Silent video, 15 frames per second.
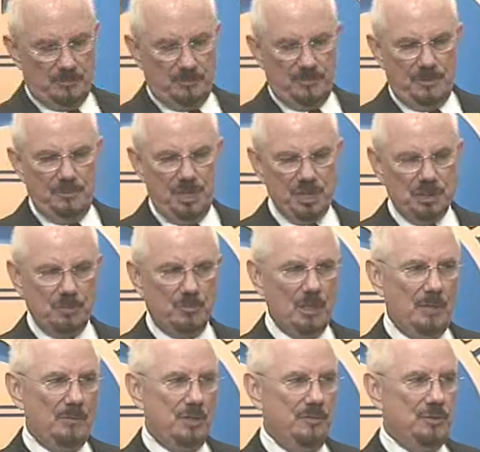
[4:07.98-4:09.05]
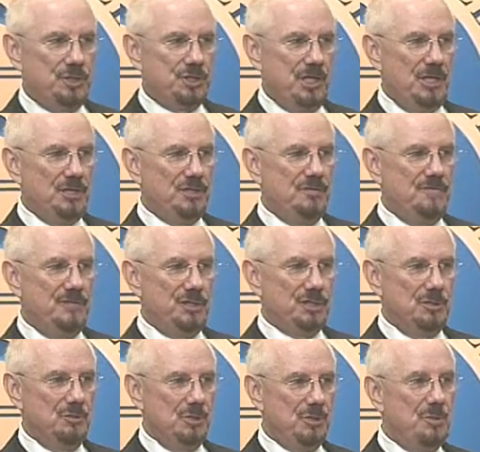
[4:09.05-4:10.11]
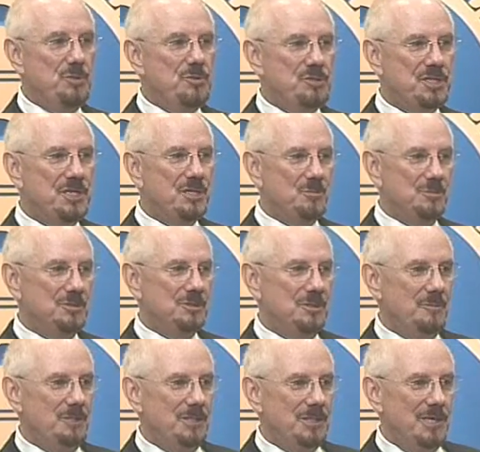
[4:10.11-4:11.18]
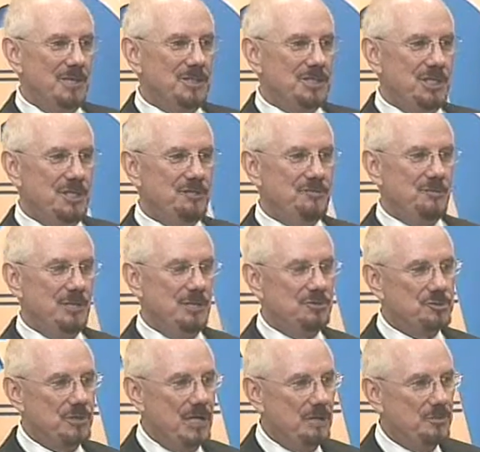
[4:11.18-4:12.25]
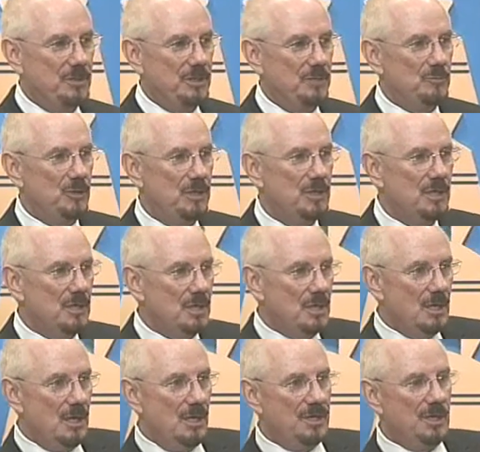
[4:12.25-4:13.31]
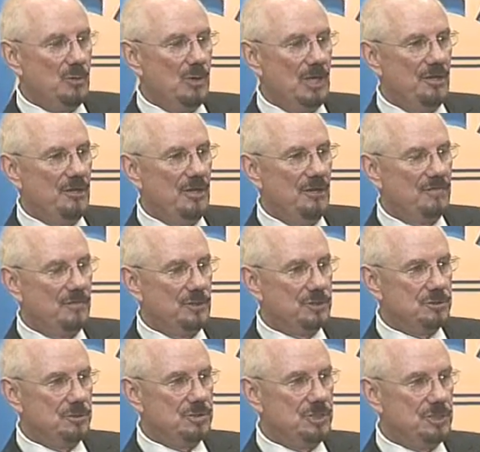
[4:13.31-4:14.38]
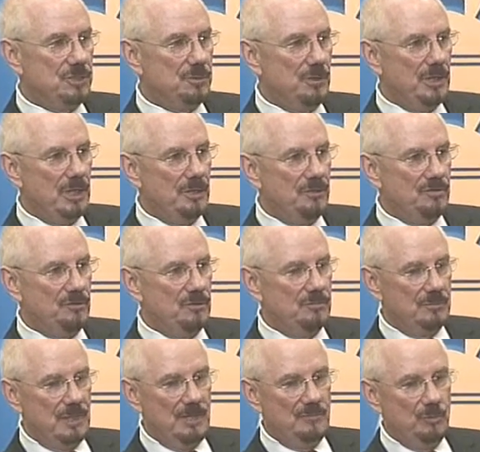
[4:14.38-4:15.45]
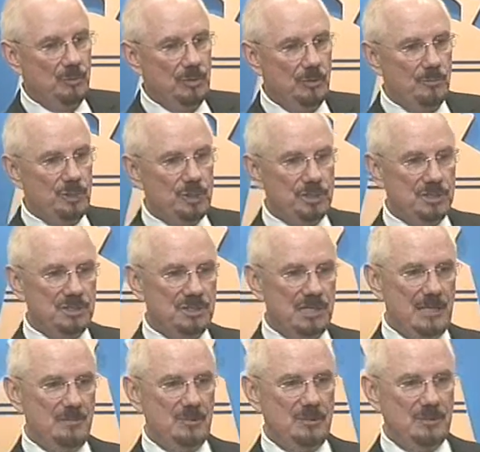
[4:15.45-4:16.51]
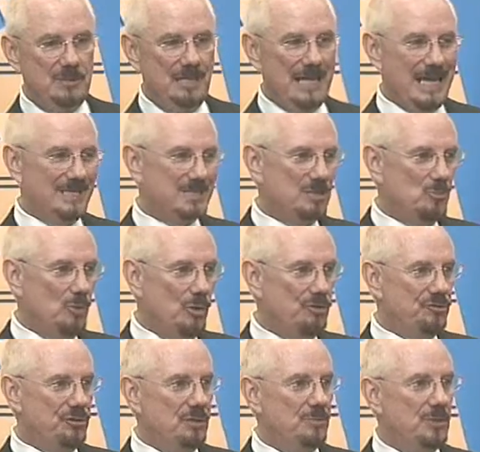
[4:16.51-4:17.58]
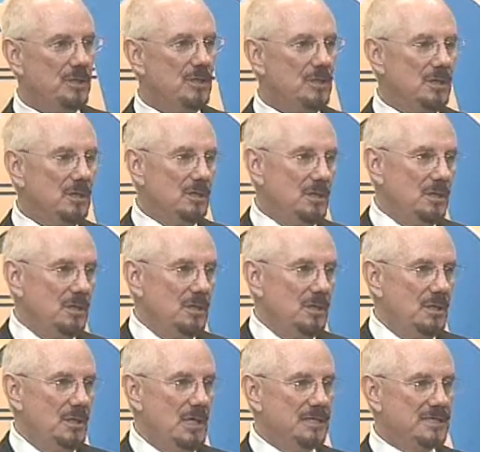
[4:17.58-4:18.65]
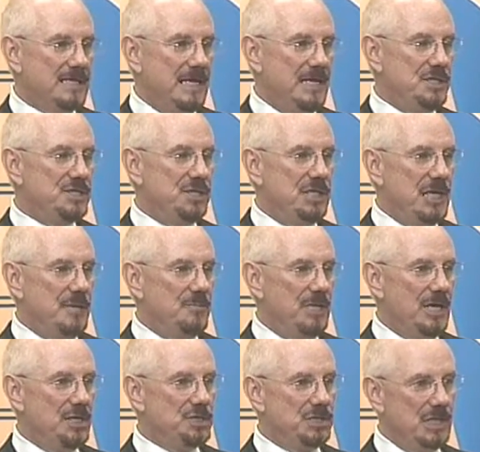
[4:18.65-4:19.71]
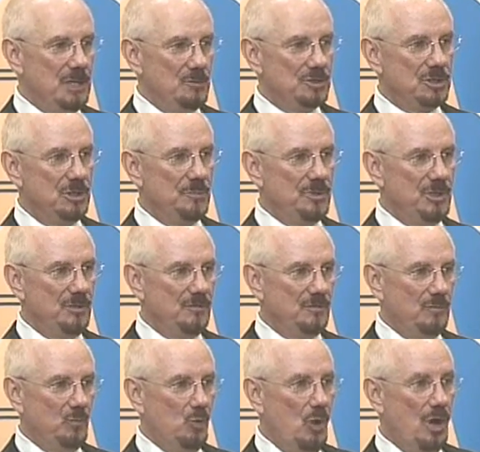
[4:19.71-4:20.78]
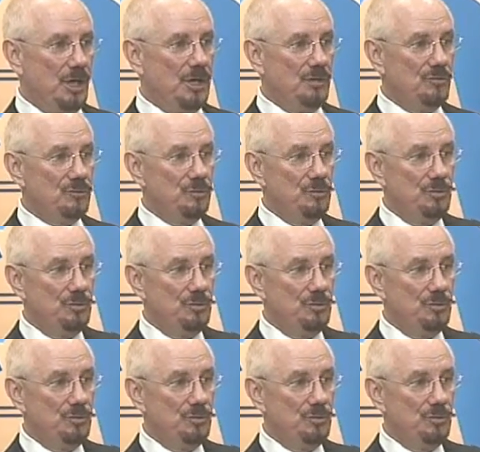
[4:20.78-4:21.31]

the mission probably never changed. The vision of what the museum was going to be kind of changed from that strat plan. When I think when I, that first strategic plan doesn't have a real mission statement, it has some words in there, but it said educate, but educate was going to be from walking through the